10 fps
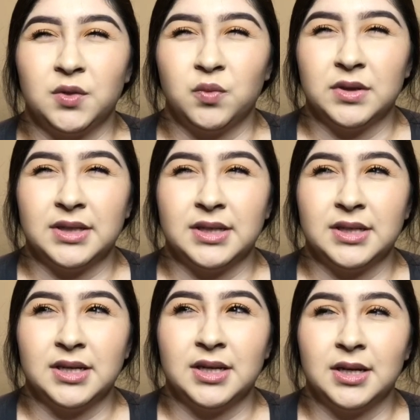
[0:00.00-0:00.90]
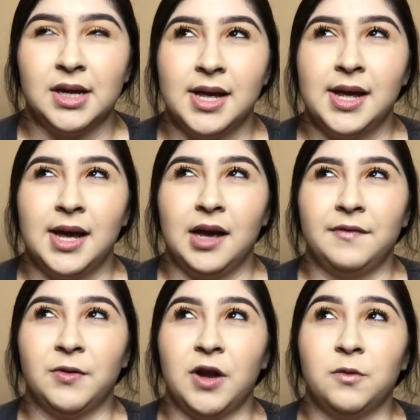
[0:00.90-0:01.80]
was I
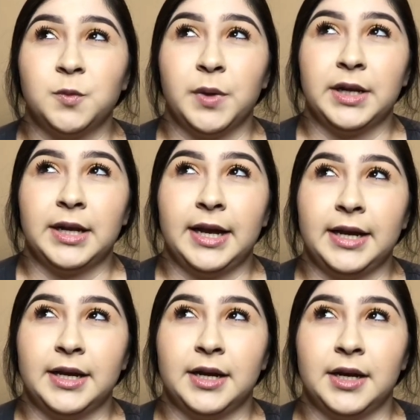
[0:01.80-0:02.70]
found out I was pregnant like